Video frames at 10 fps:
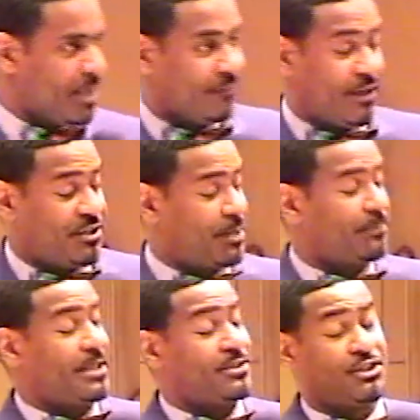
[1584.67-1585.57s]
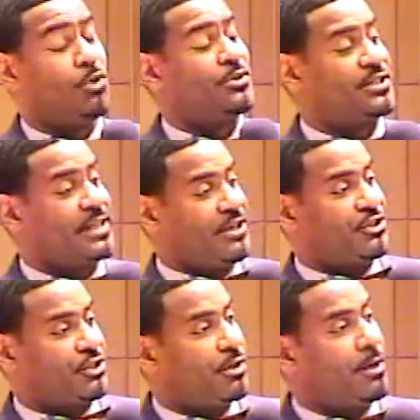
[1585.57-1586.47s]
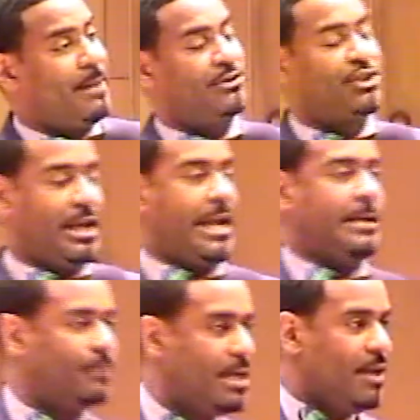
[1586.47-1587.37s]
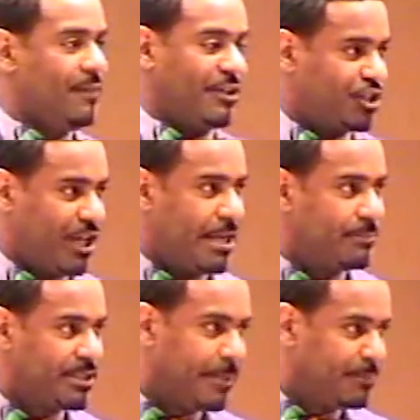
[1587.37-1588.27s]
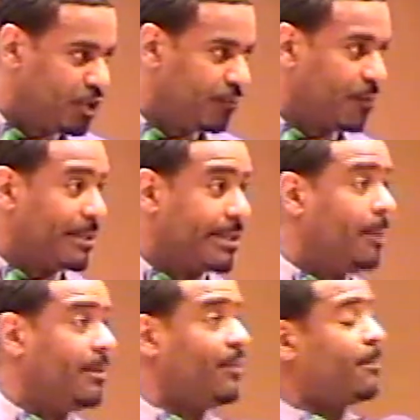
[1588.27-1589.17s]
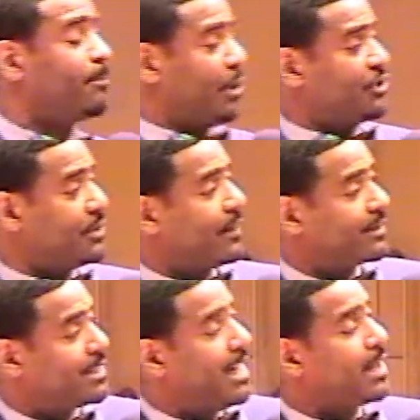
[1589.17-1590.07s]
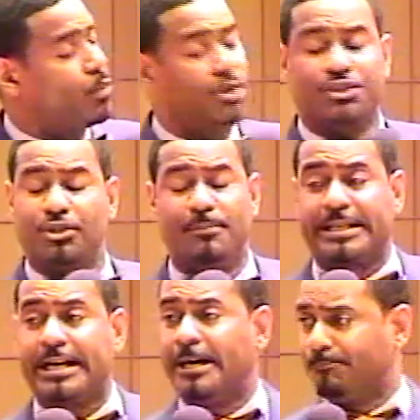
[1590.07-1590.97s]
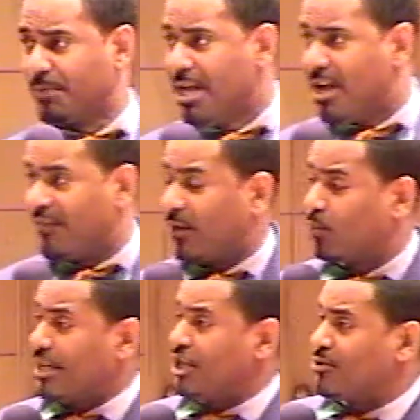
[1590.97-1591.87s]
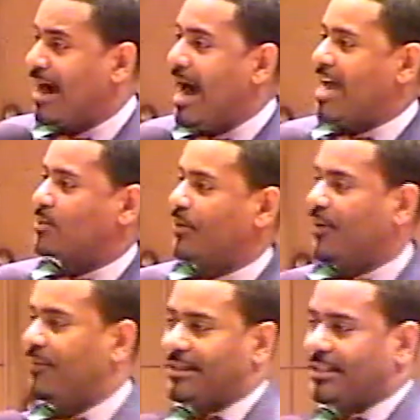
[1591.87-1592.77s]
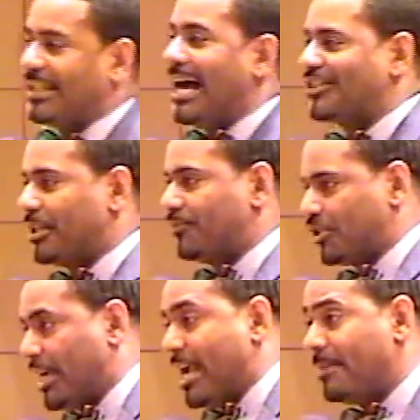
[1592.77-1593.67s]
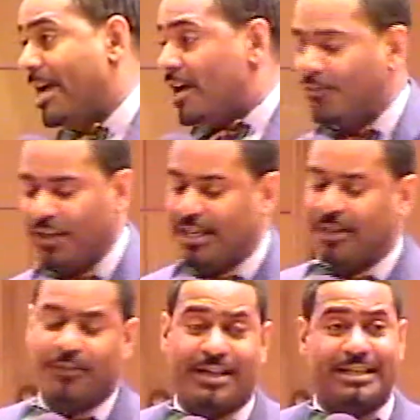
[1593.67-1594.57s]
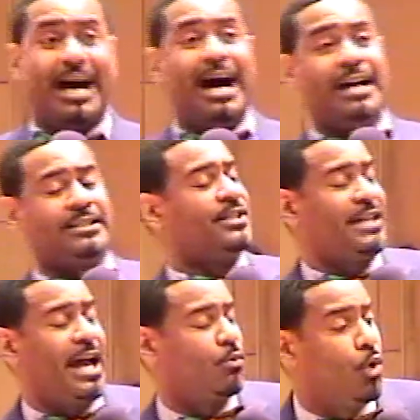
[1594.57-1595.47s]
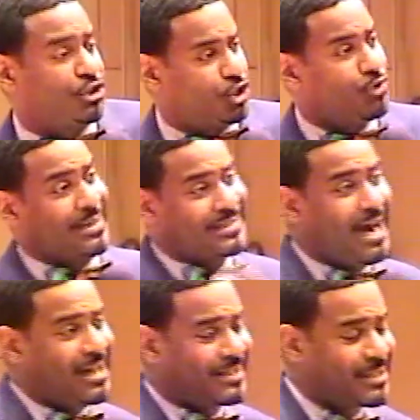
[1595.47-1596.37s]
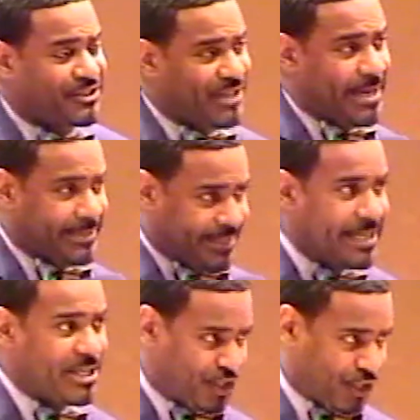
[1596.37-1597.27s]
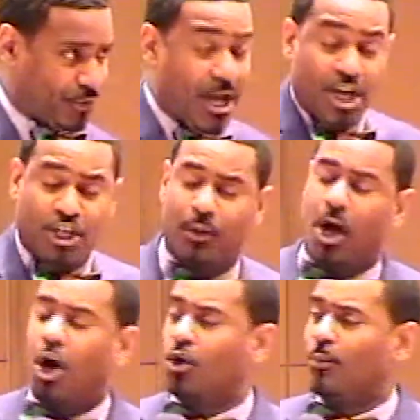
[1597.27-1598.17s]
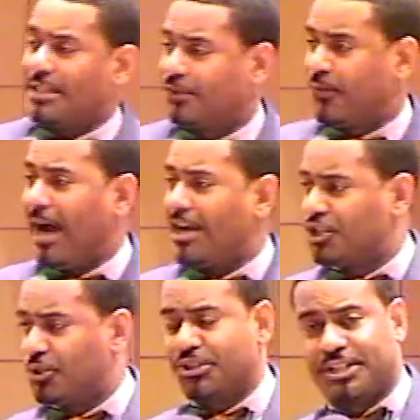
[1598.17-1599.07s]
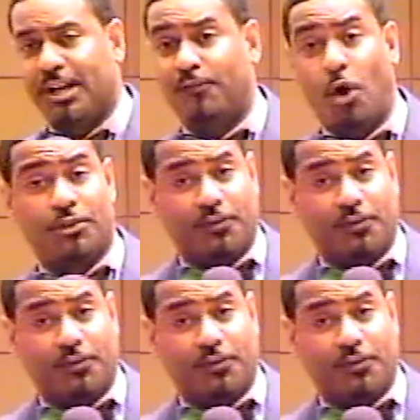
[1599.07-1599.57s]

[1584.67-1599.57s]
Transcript: There is something so sinister about shame that shame keeps you from becoming the person that God wants you to become. That when you hide within that closet of shame, thinking that God does not want you and God does not need you, you will always find yourself on the